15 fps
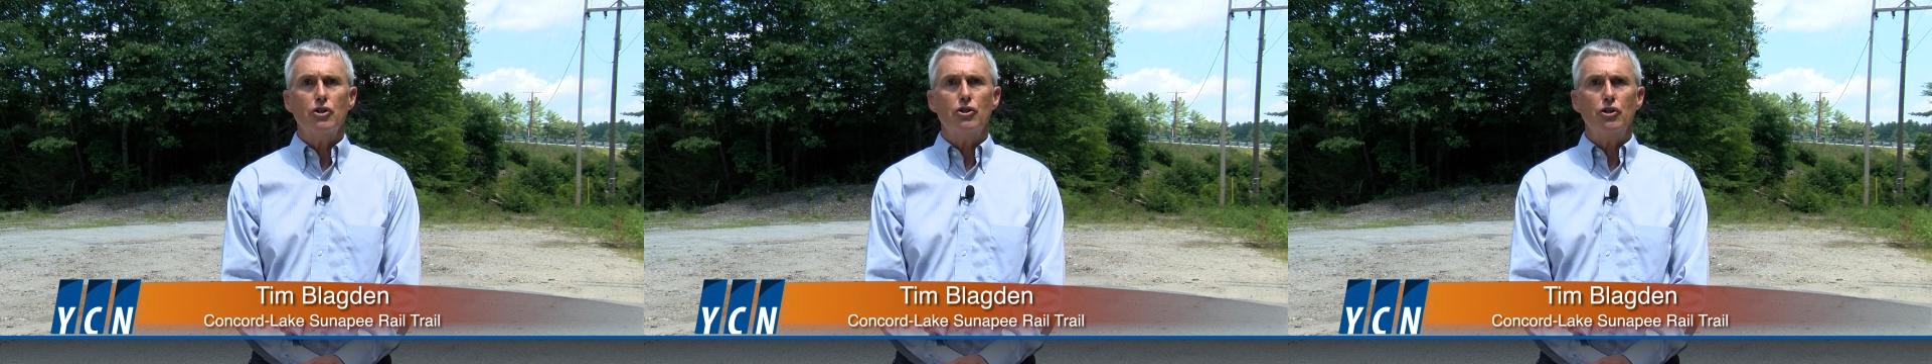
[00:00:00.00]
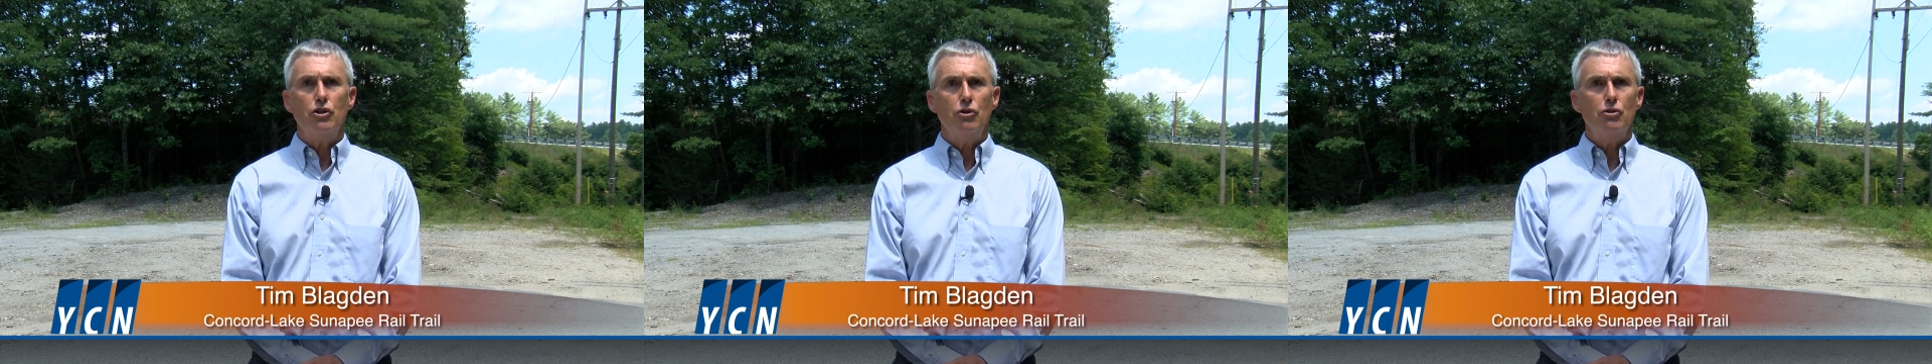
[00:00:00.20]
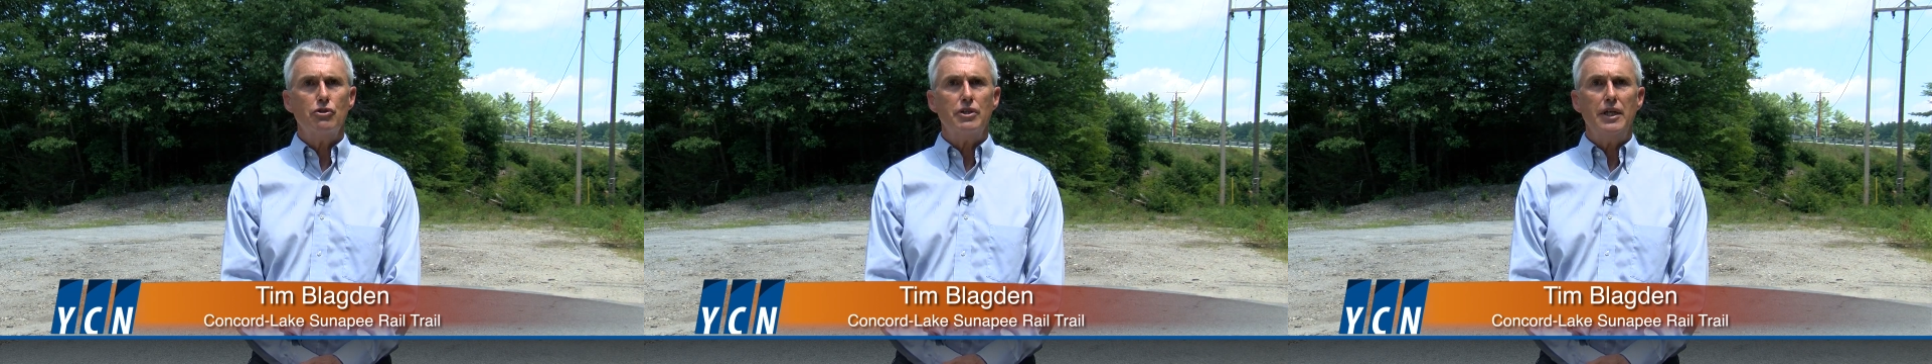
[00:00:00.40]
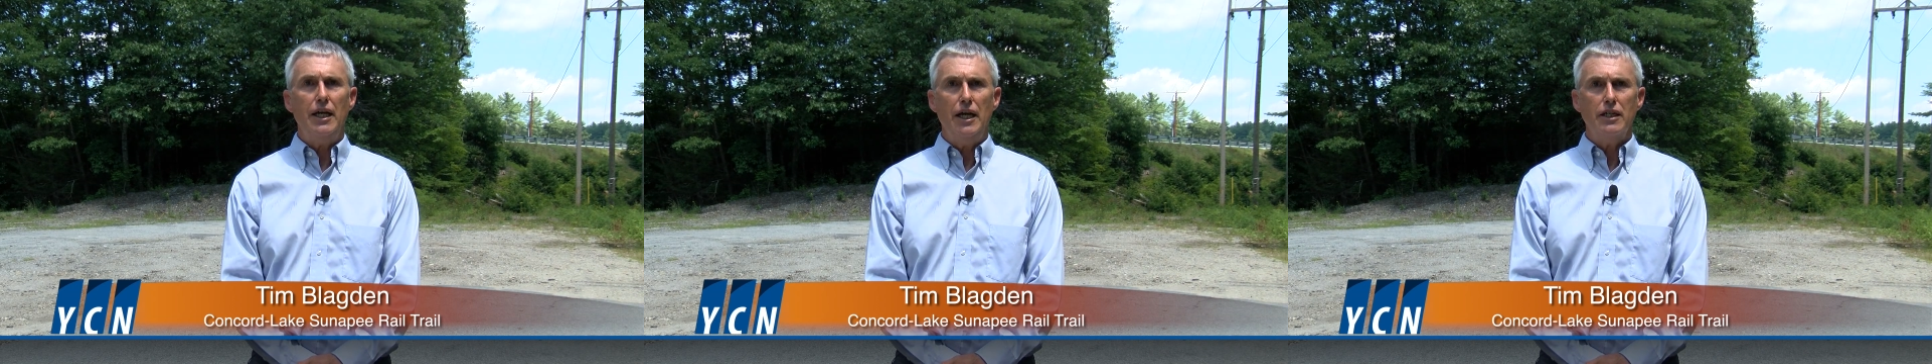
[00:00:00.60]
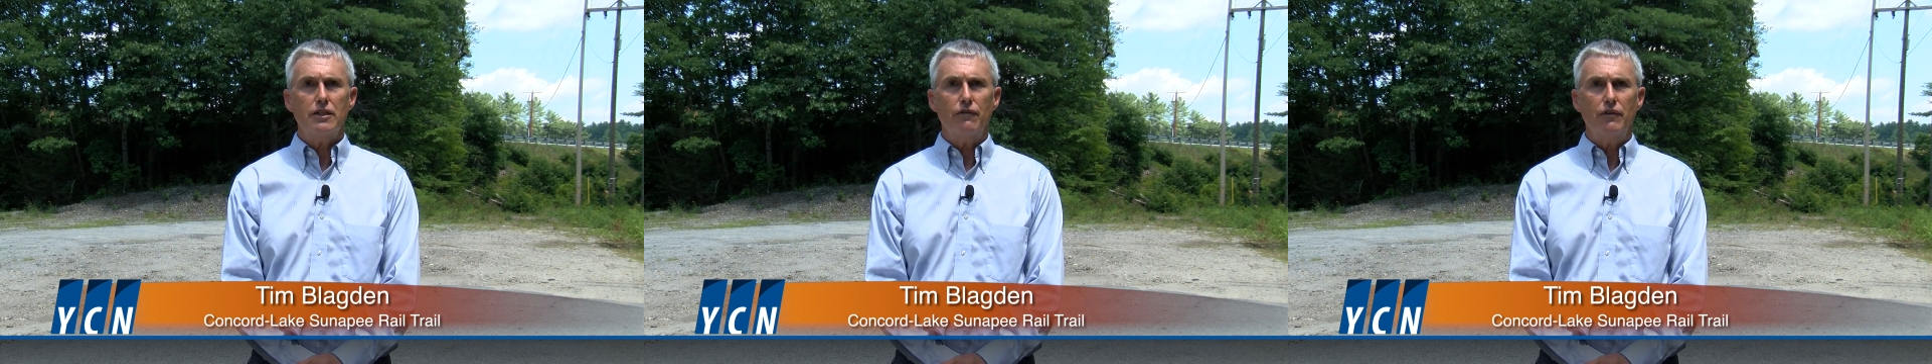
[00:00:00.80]
to use the
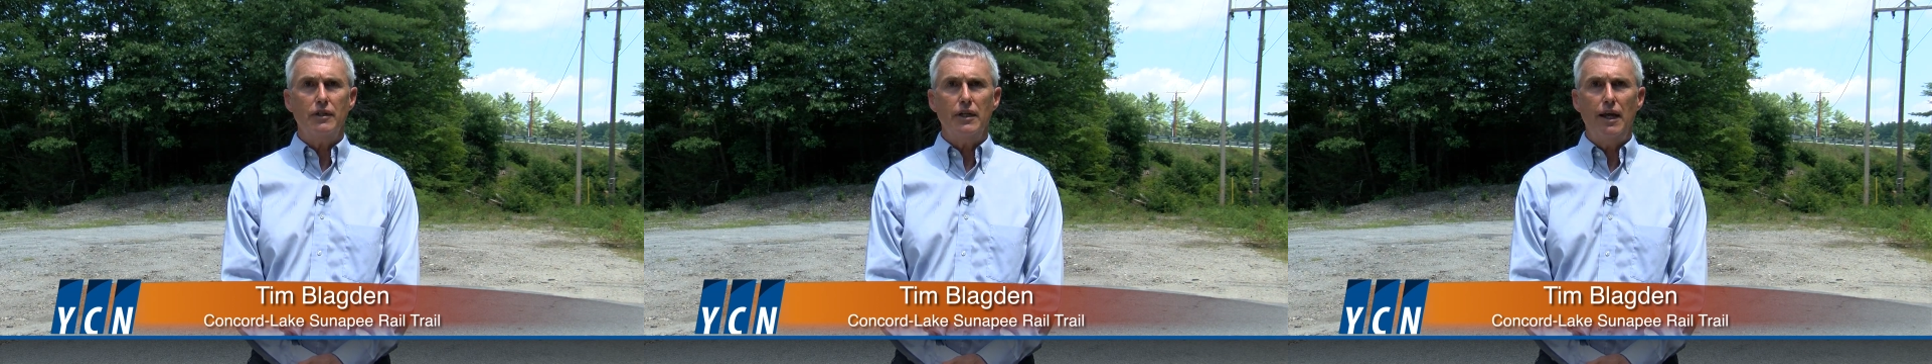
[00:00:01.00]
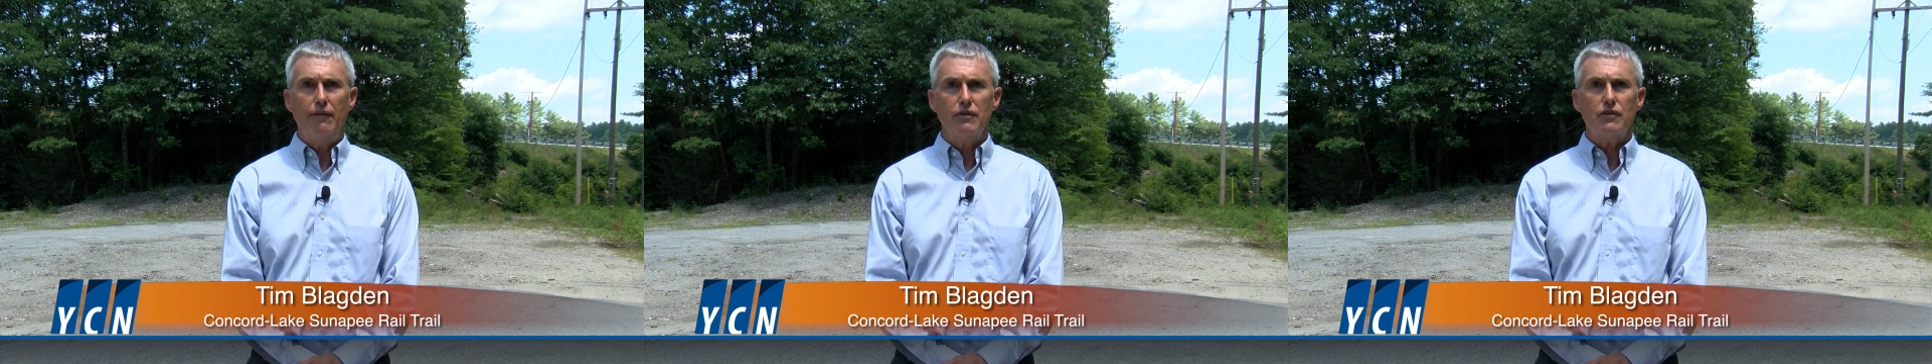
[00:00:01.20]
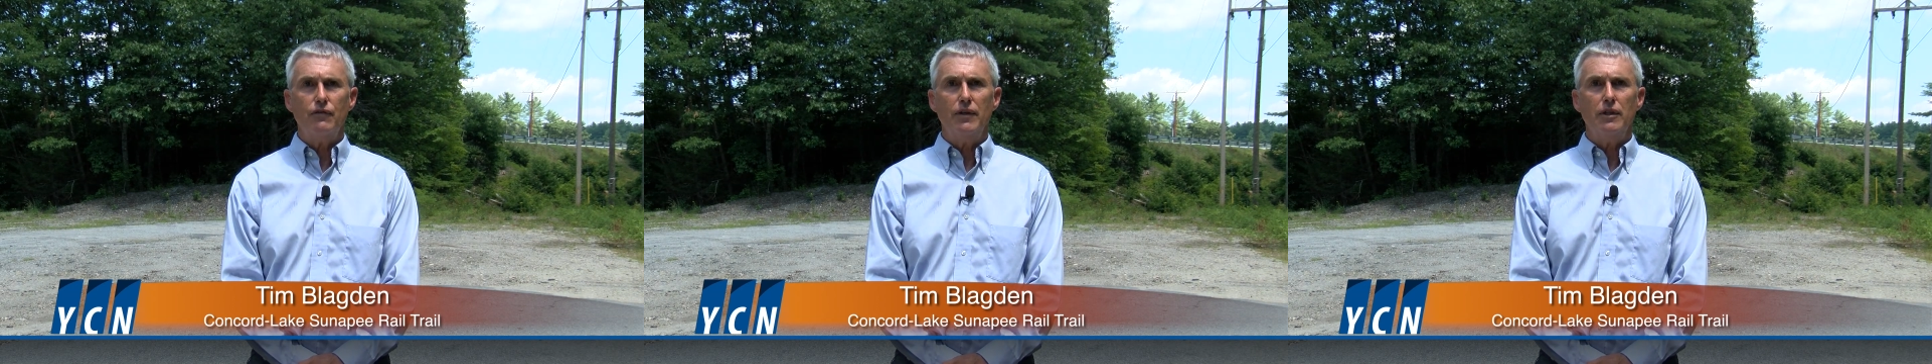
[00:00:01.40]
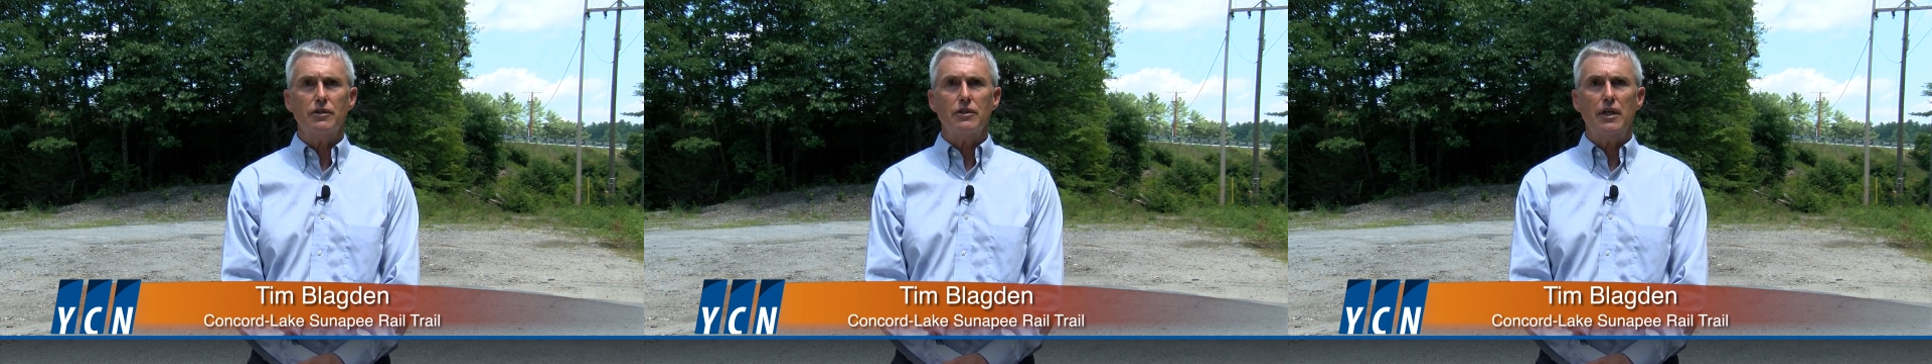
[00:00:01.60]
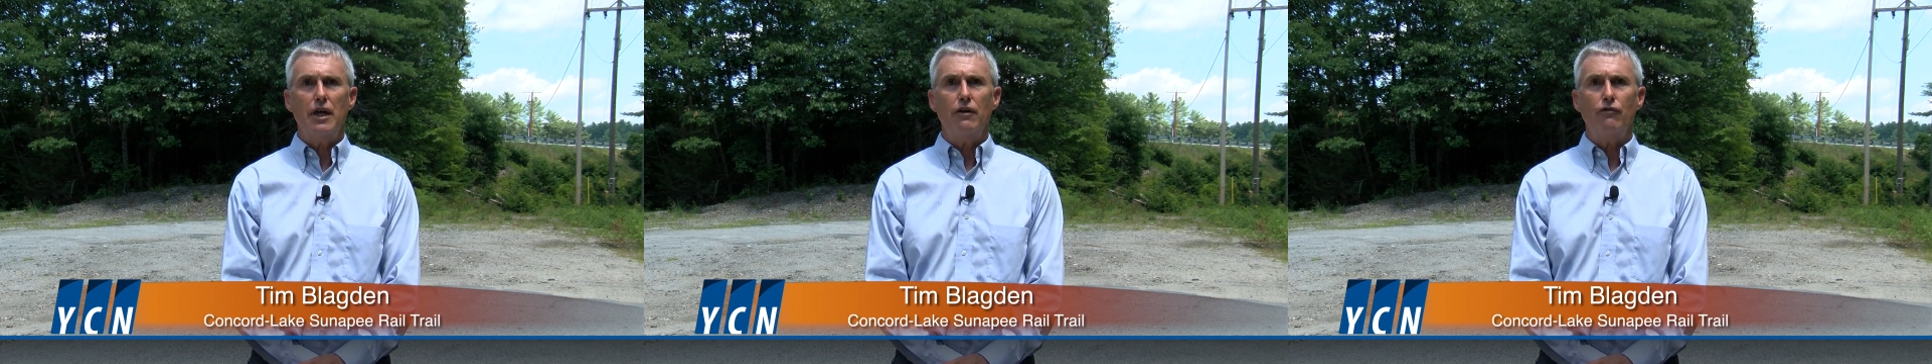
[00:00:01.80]
edge of the Davisville
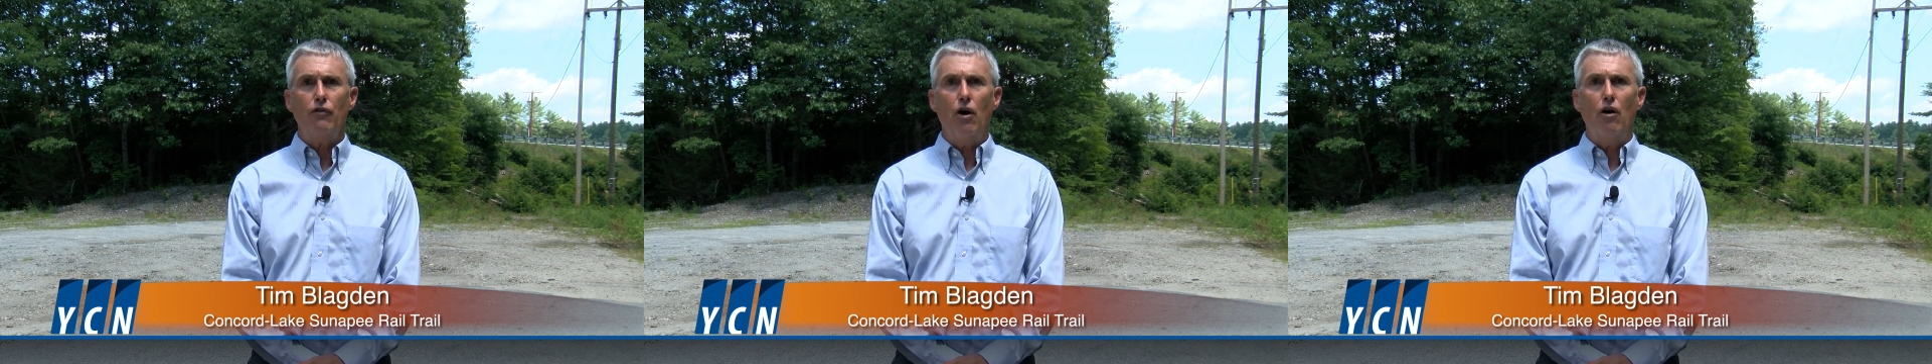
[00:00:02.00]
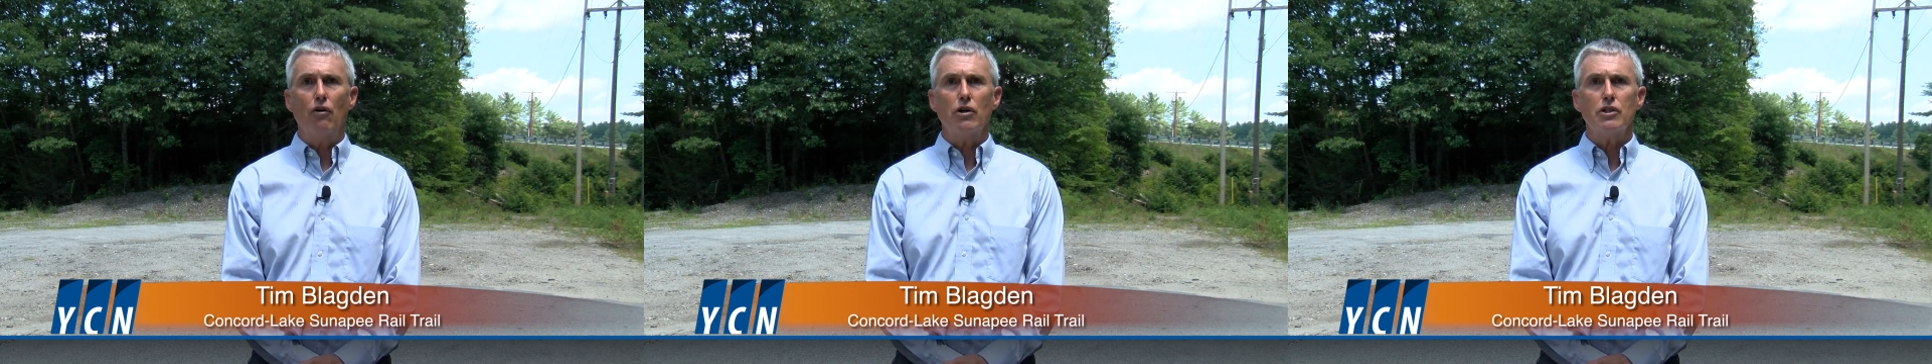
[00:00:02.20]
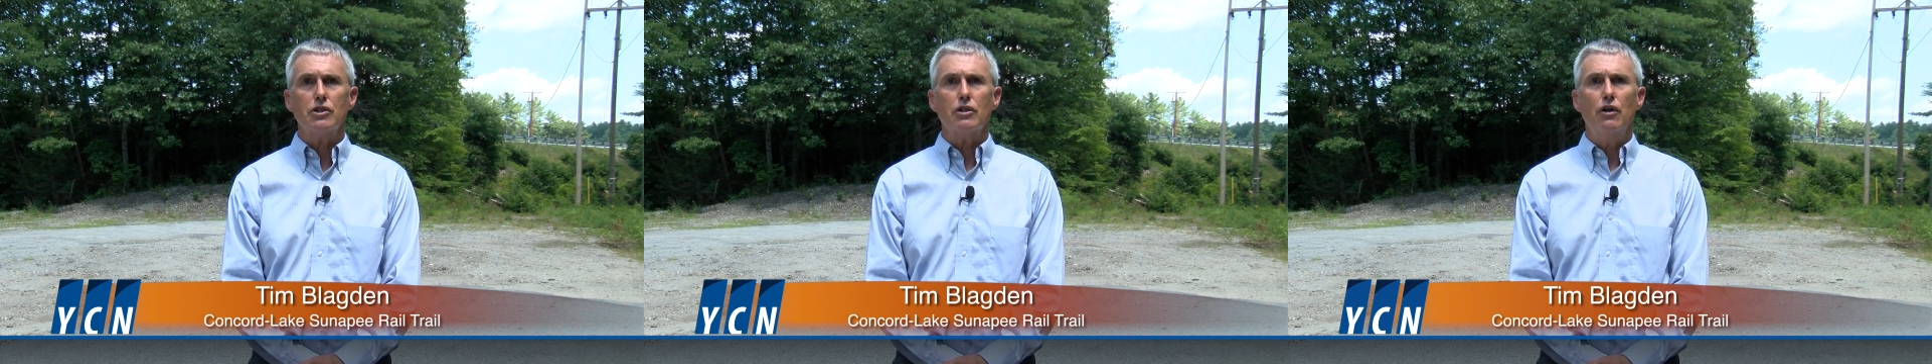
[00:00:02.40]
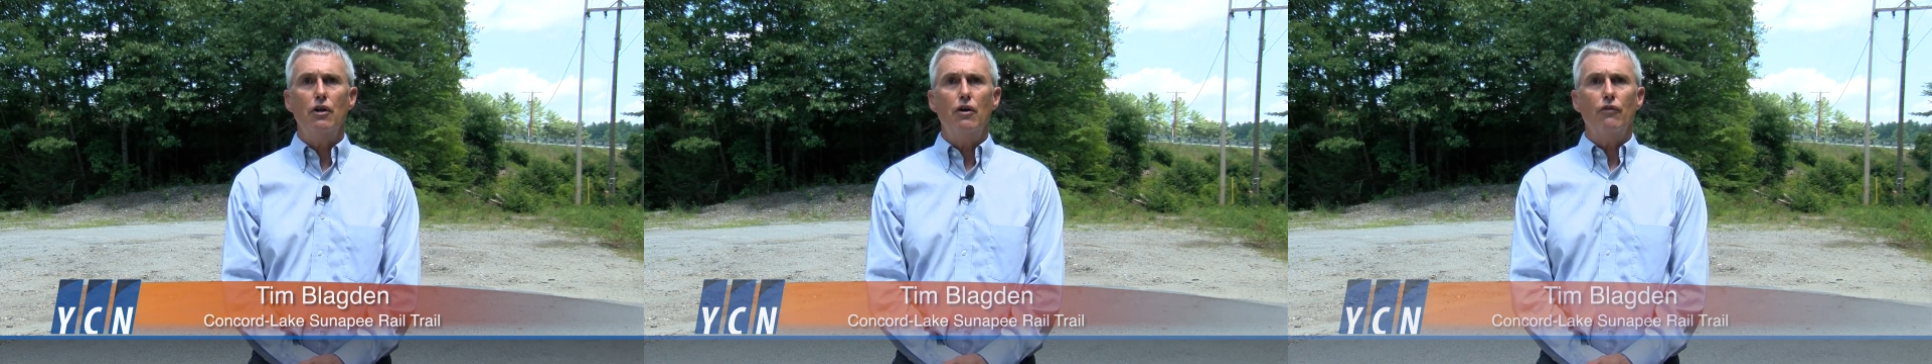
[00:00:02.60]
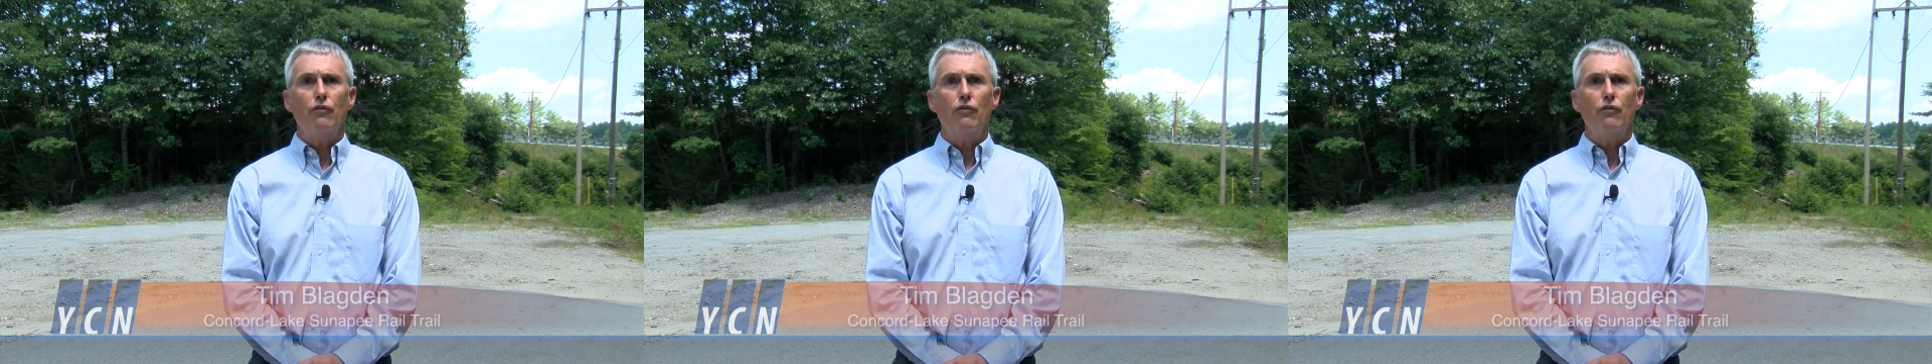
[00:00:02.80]
State Forest